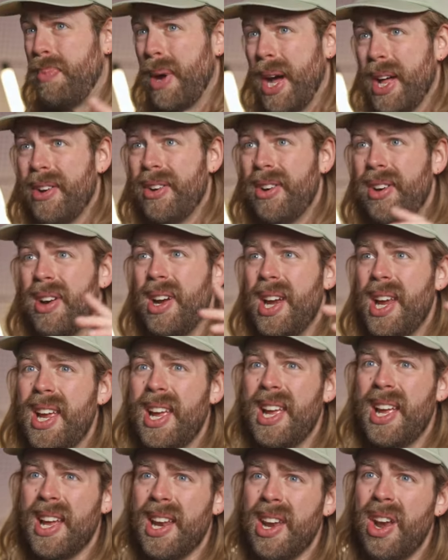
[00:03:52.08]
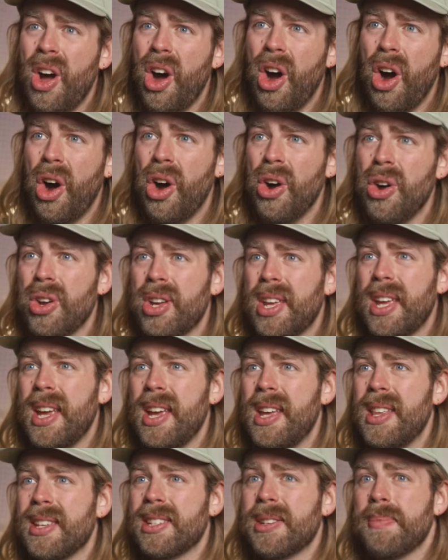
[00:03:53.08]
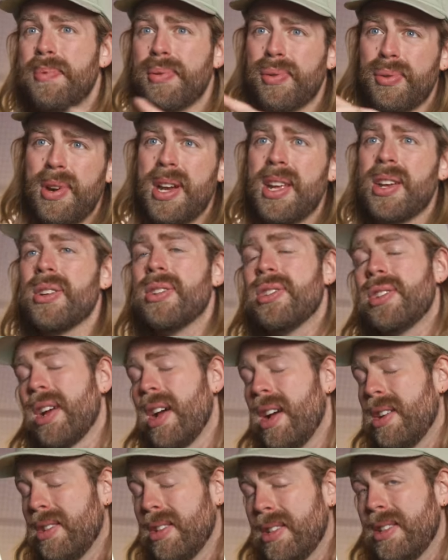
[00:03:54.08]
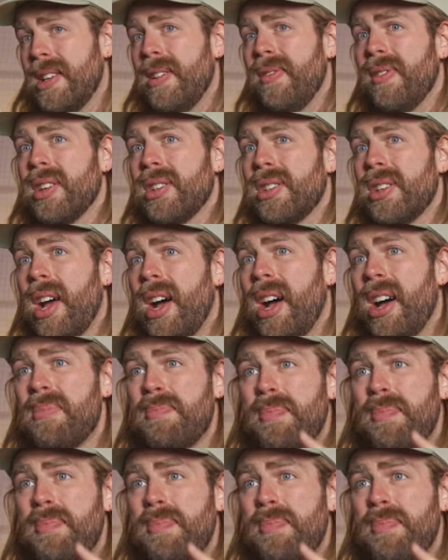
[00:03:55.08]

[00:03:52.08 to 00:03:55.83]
buttery and oaky, there's a pretty good chance you're sniffing Chard,